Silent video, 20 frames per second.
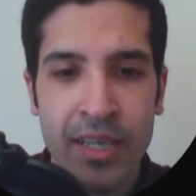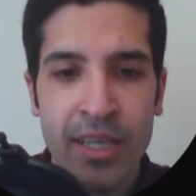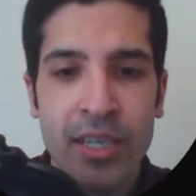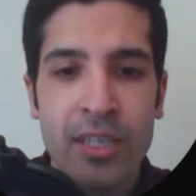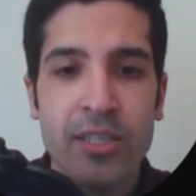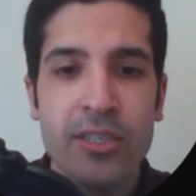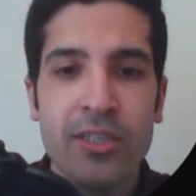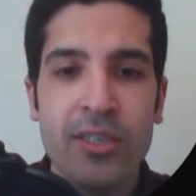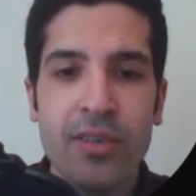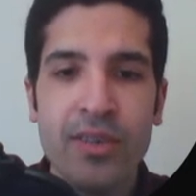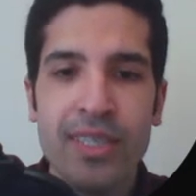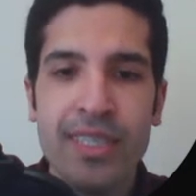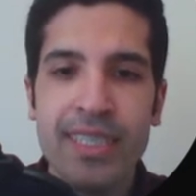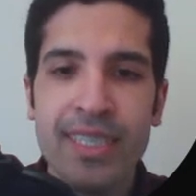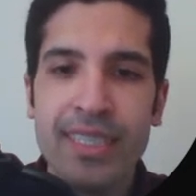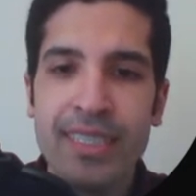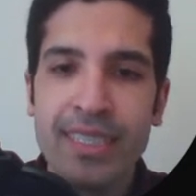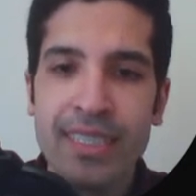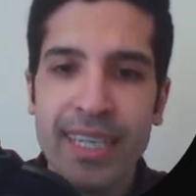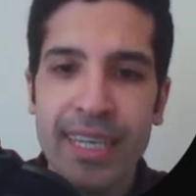So in
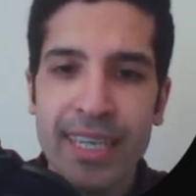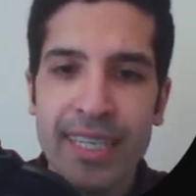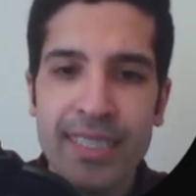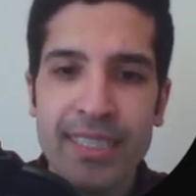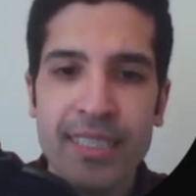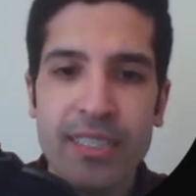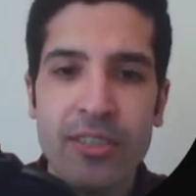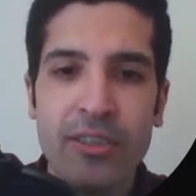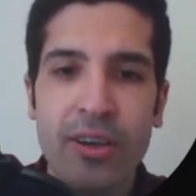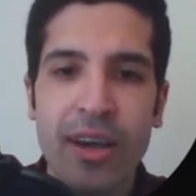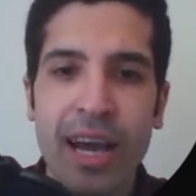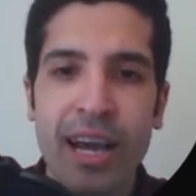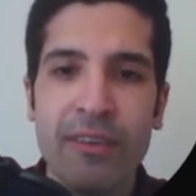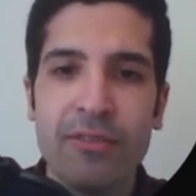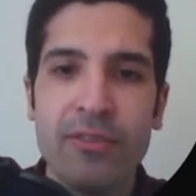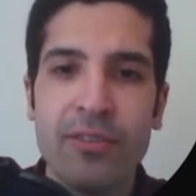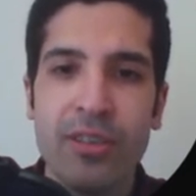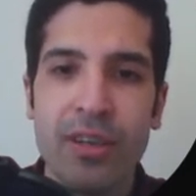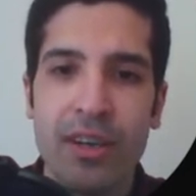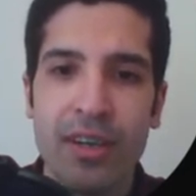this case, you
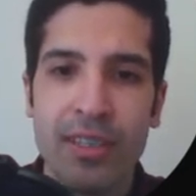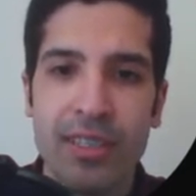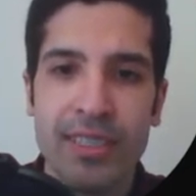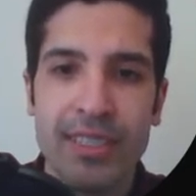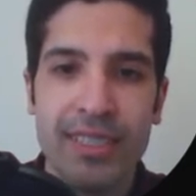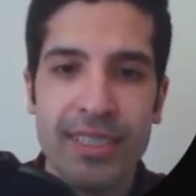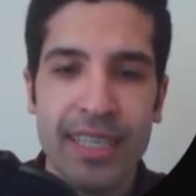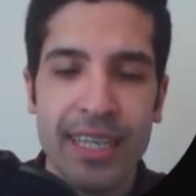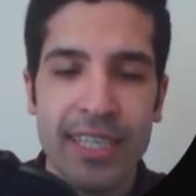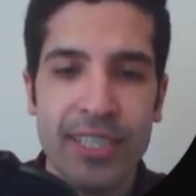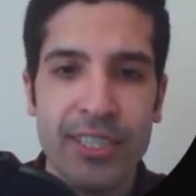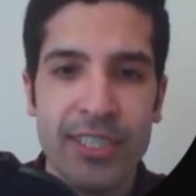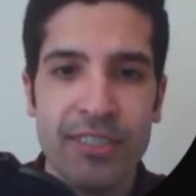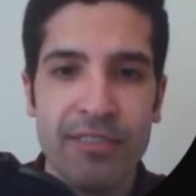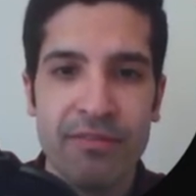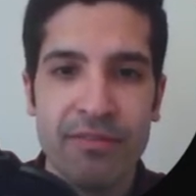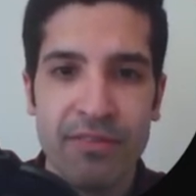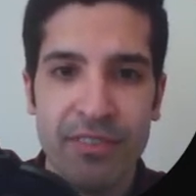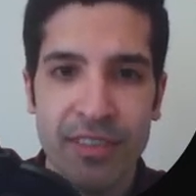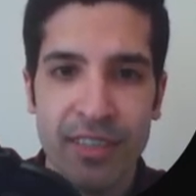have to unstage it
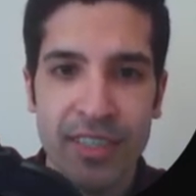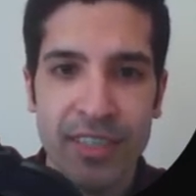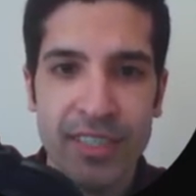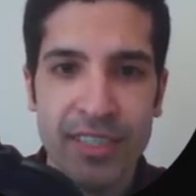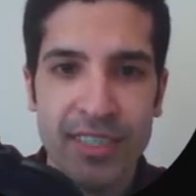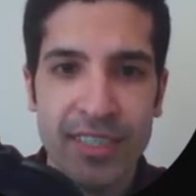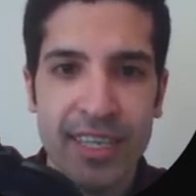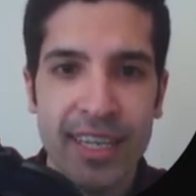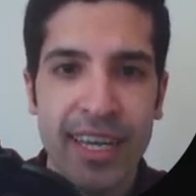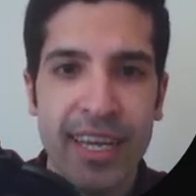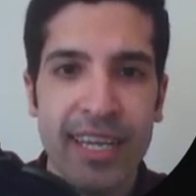first,